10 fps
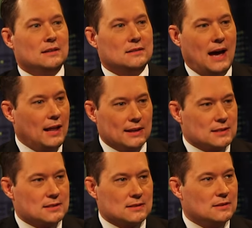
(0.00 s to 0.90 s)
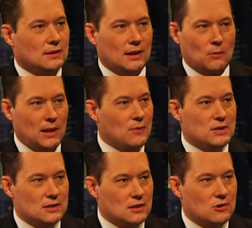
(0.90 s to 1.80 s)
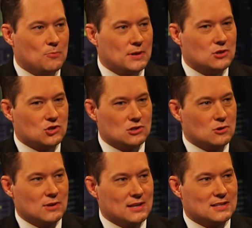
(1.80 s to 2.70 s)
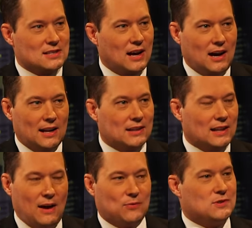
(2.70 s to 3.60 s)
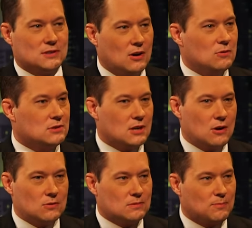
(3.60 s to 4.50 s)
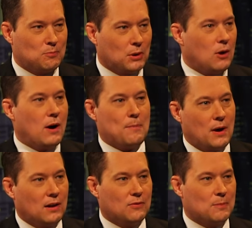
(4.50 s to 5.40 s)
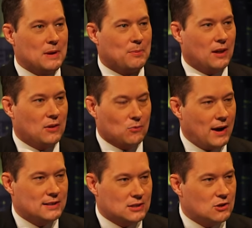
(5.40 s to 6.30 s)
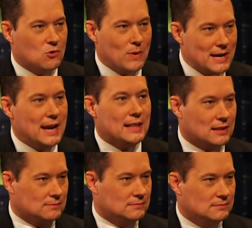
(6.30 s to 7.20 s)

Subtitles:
Alex, we love what you do, but you should do this on the left. Don't blow up all of the people on the right, too. We need them.